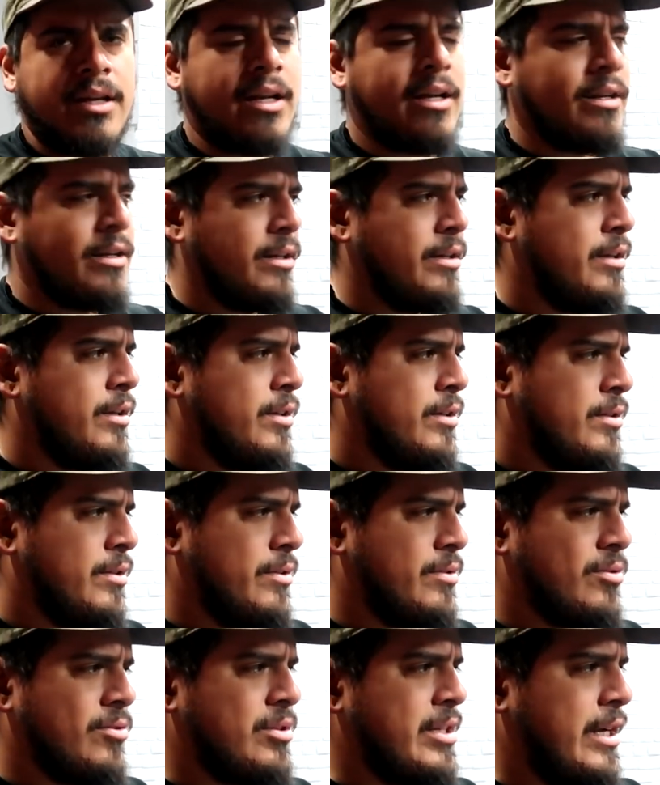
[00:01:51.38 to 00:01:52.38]
Yeah.
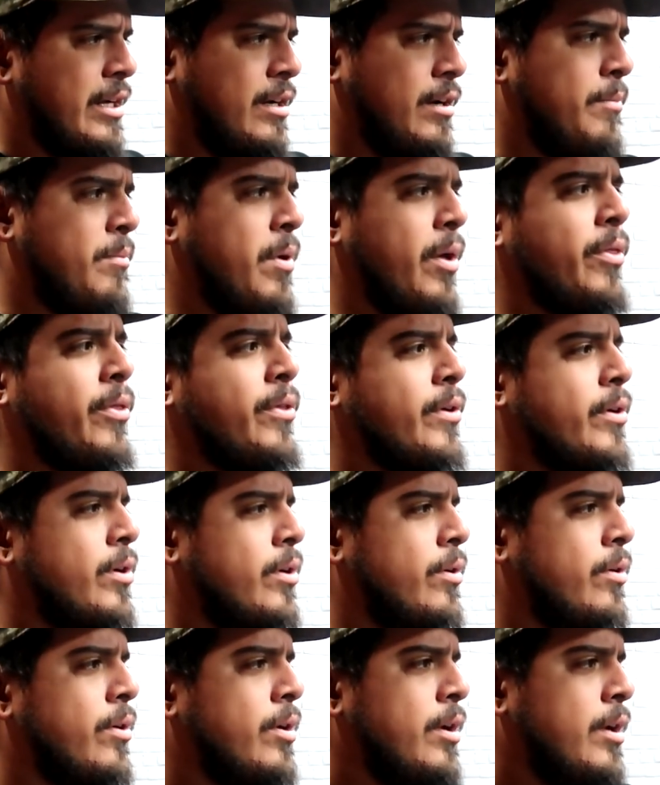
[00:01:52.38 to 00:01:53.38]
This was like a month ago.